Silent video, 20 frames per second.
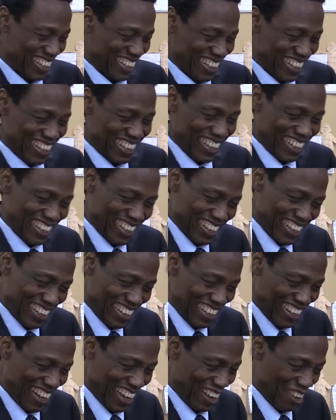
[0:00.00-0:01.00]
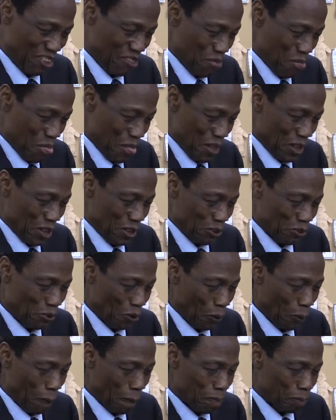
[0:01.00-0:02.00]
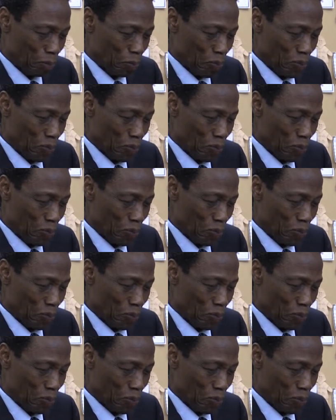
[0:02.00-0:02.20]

Yeah. So,